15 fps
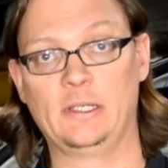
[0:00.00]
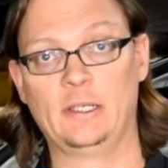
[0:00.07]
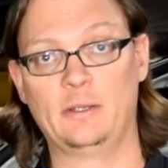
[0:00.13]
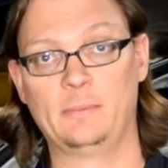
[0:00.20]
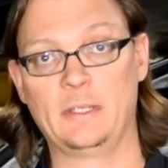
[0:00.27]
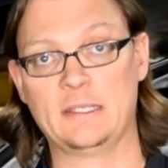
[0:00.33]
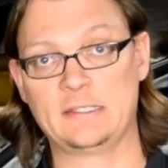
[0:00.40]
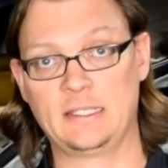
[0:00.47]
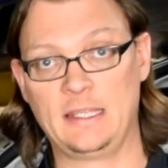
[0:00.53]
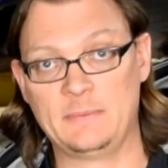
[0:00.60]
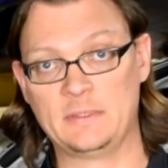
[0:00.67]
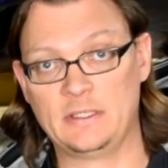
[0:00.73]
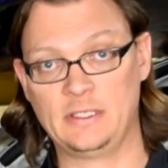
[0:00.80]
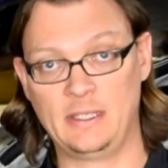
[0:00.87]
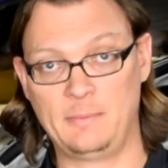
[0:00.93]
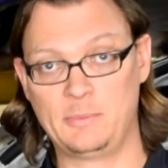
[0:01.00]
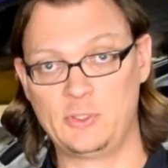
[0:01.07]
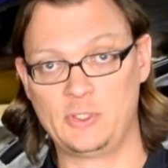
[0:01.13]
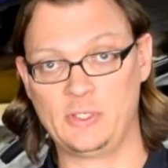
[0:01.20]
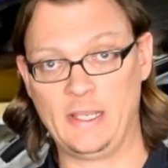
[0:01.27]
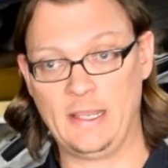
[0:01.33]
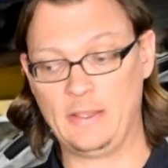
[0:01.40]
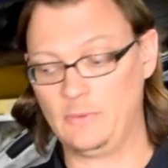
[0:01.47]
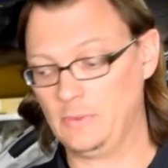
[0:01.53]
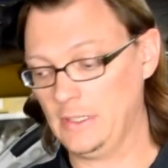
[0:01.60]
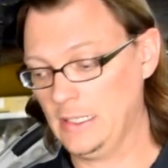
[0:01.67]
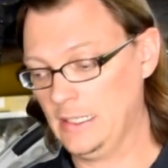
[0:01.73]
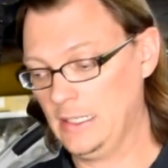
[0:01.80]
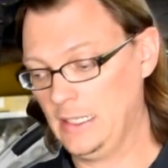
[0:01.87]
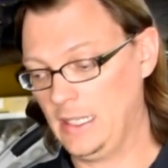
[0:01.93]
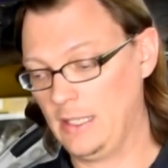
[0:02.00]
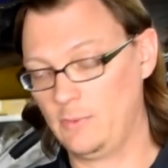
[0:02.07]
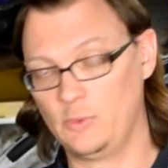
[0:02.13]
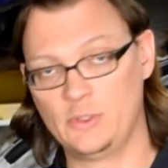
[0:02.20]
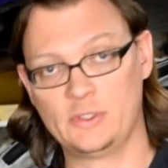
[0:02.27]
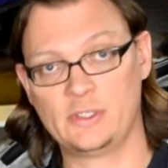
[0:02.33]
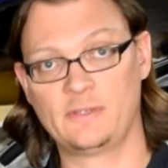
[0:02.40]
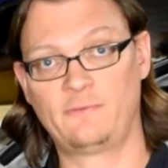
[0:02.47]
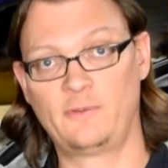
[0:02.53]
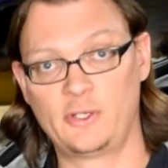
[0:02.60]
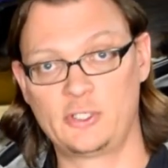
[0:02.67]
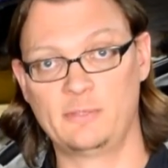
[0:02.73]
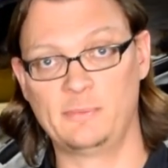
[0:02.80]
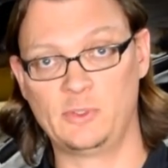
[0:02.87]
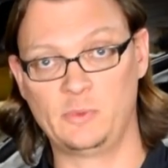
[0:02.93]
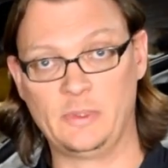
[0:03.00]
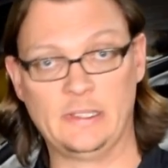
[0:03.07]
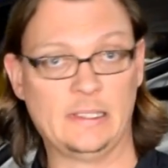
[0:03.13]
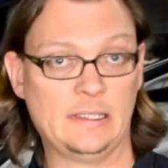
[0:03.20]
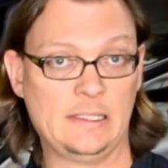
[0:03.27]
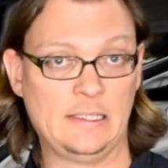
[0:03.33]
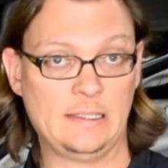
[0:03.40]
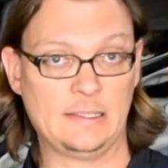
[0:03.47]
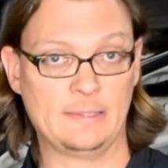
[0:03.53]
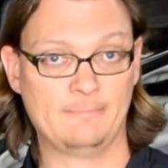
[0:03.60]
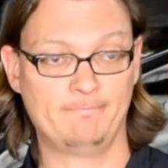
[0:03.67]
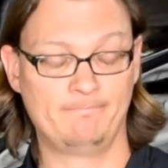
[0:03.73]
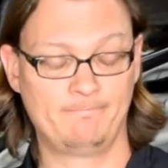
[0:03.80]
gear, because it keeps the temperature down and reduces friction between the teeth.